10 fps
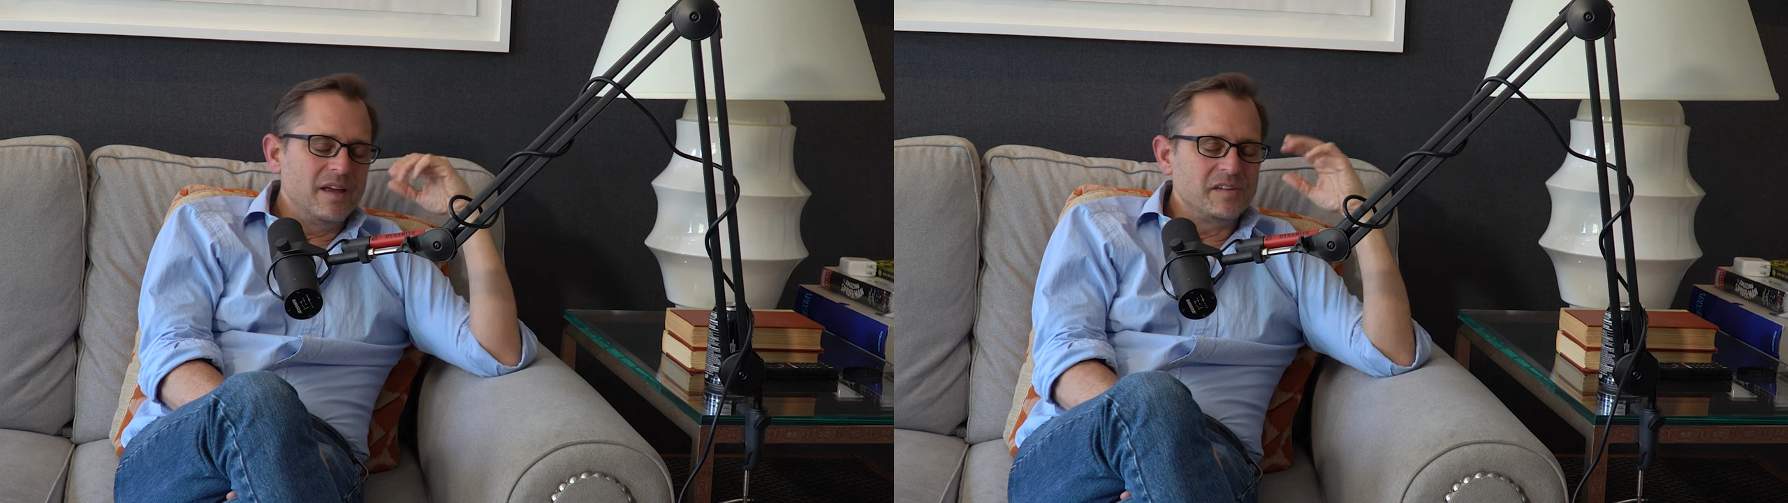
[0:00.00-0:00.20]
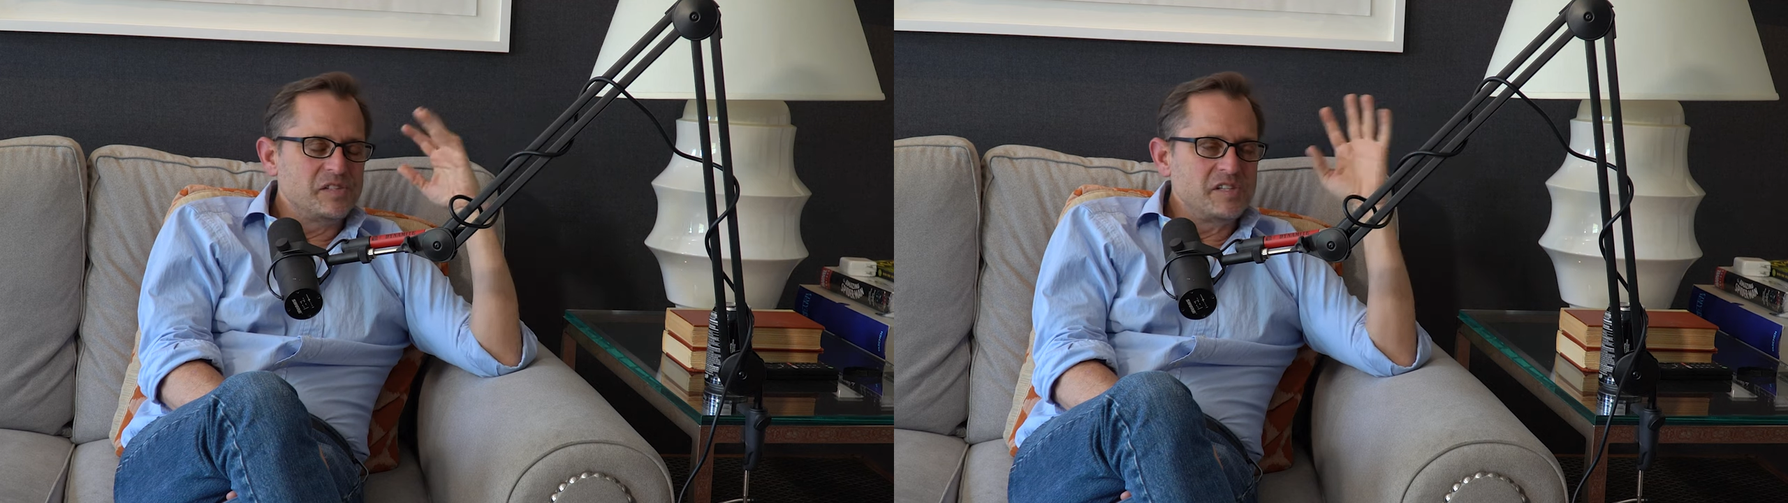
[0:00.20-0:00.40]

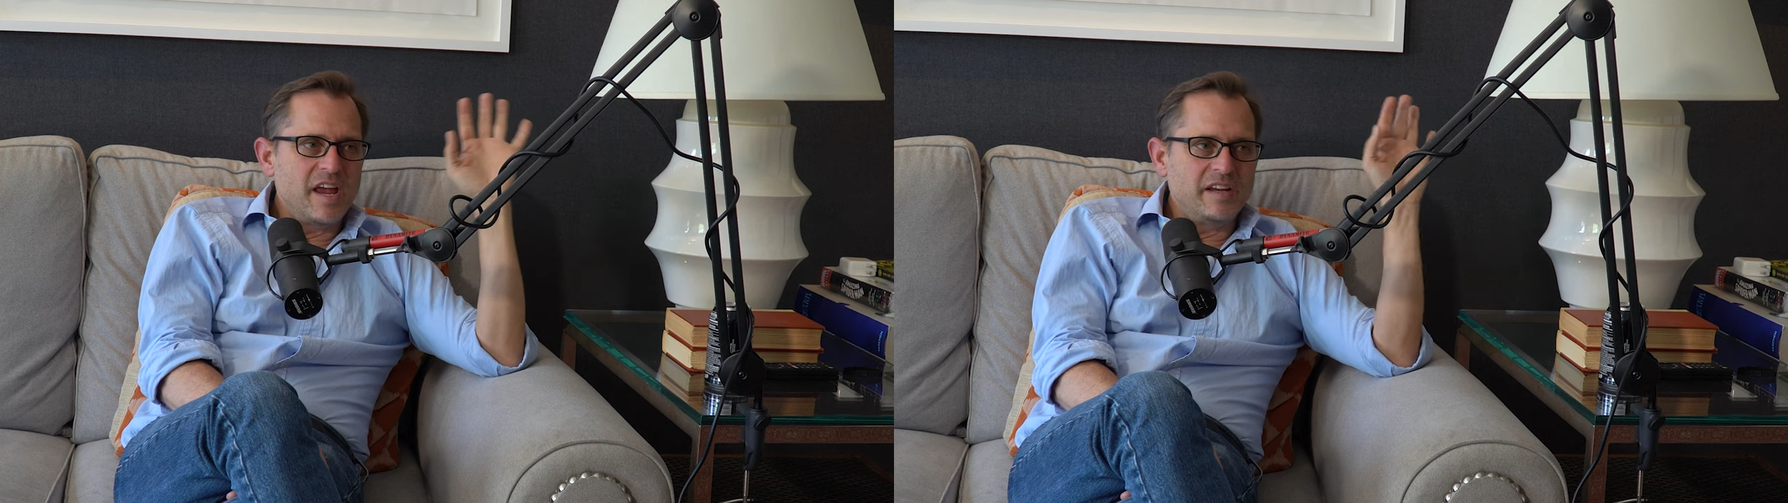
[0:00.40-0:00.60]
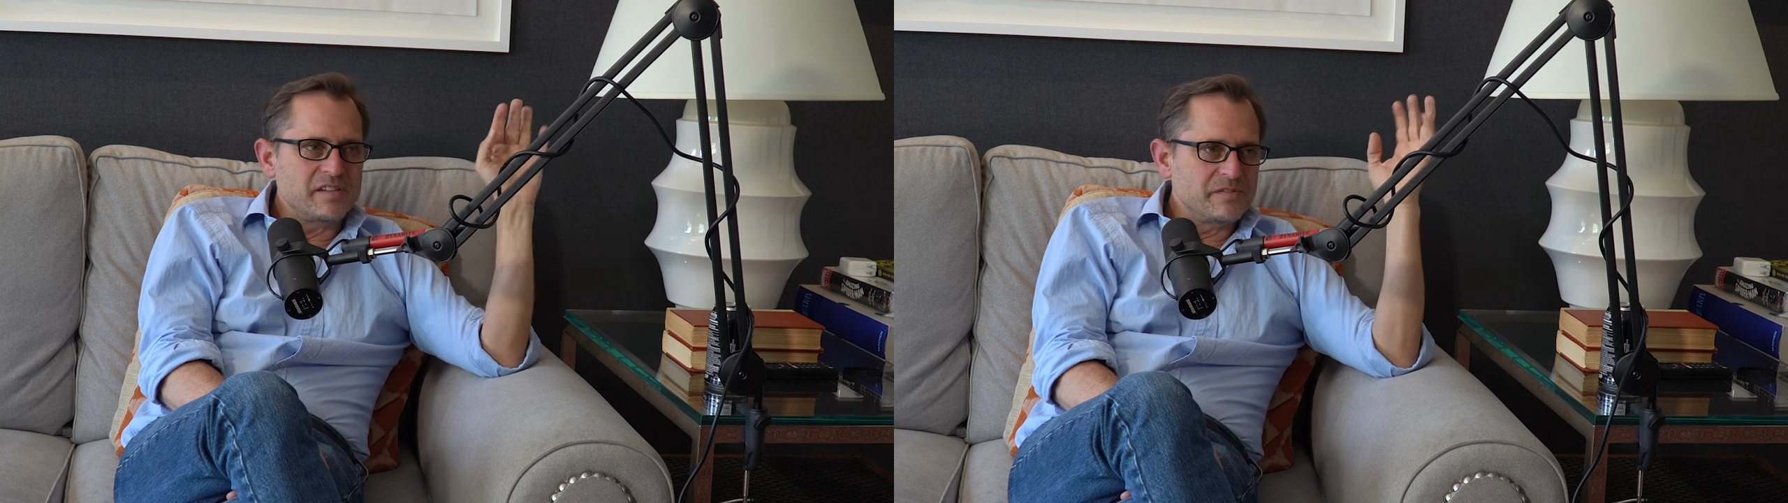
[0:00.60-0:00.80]

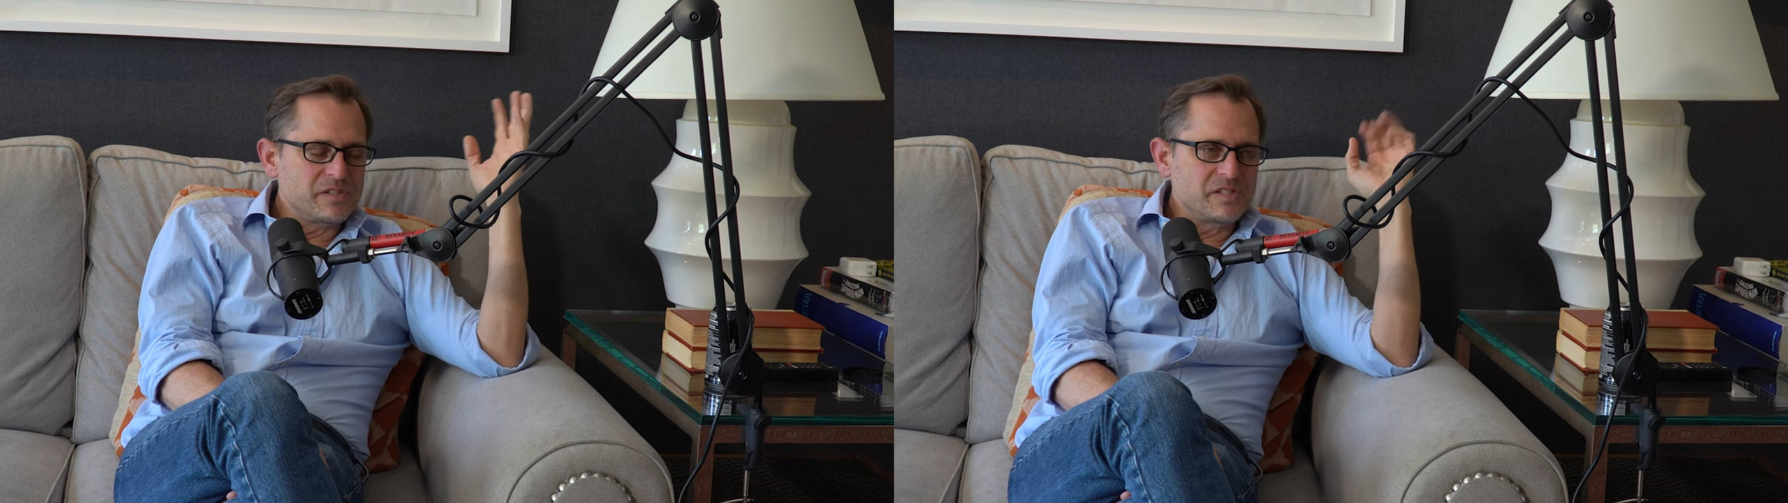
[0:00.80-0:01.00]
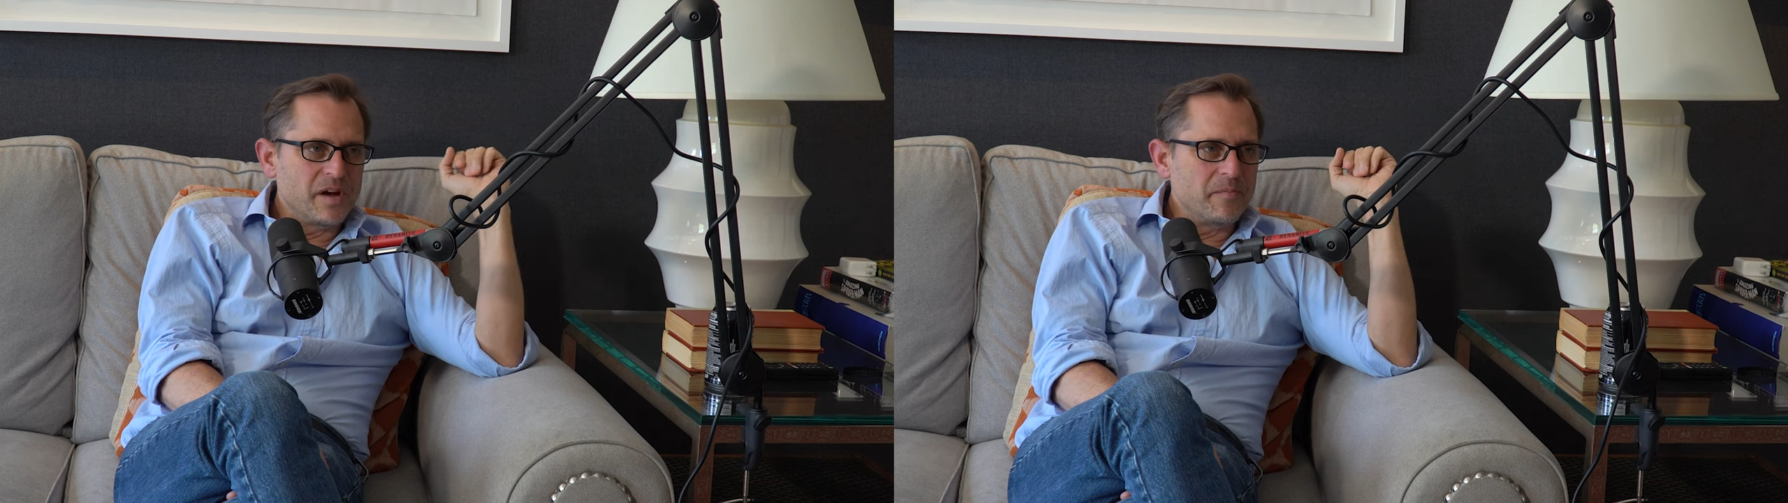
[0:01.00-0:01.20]
estate of
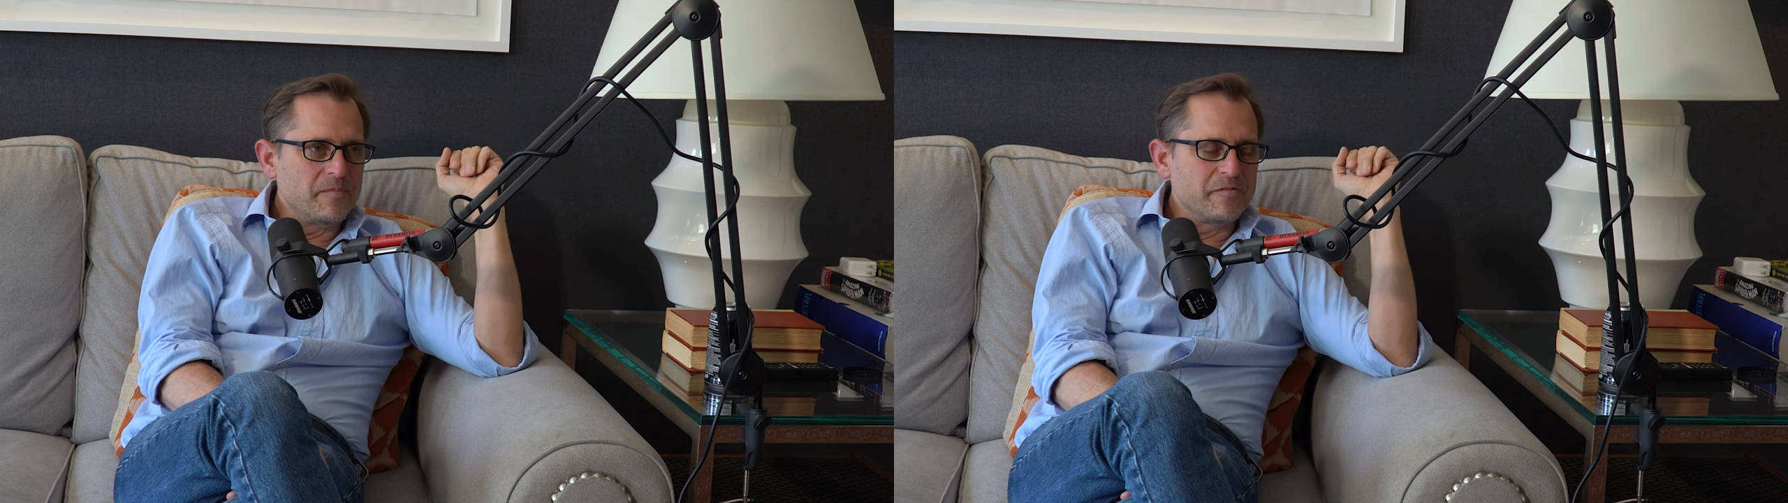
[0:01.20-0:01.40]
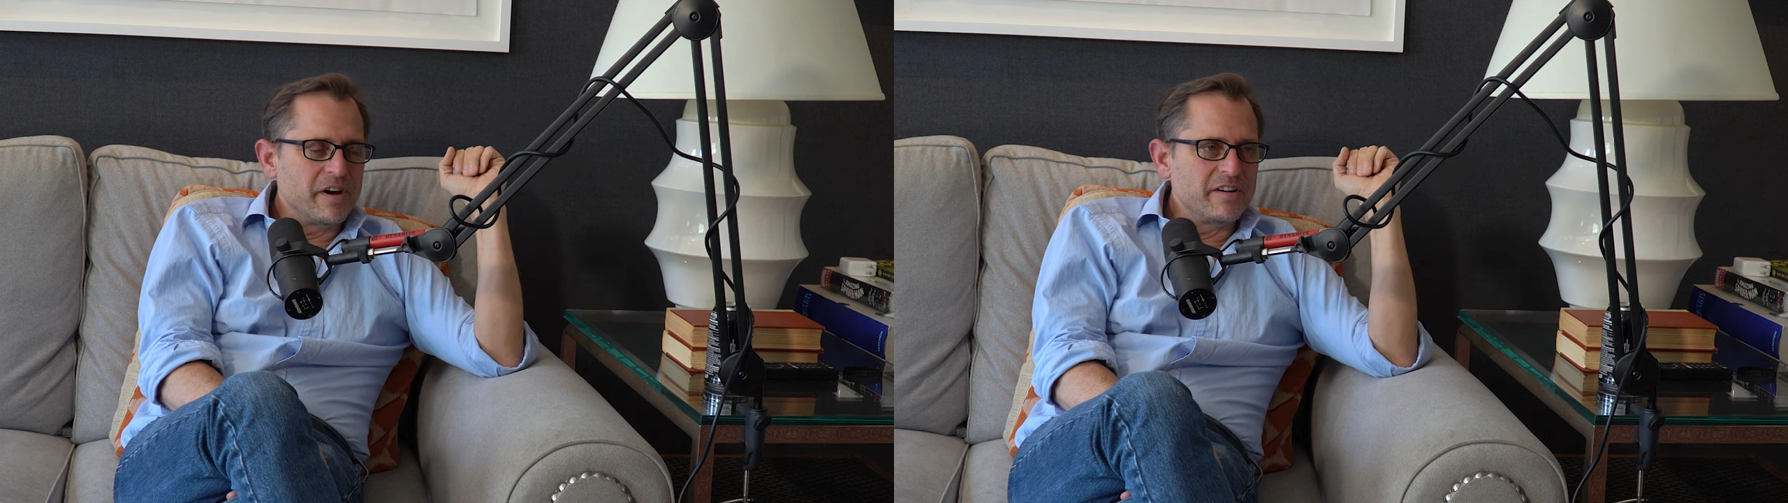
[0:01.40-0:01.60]

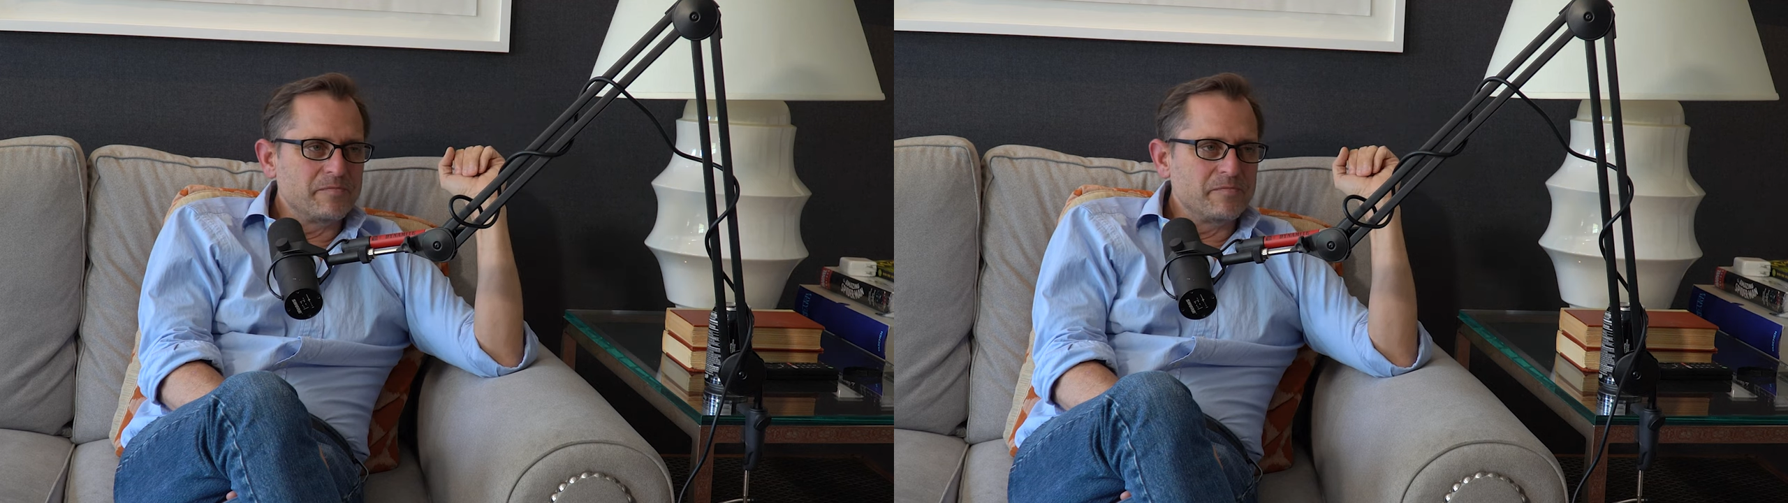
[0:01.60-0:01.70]
some friend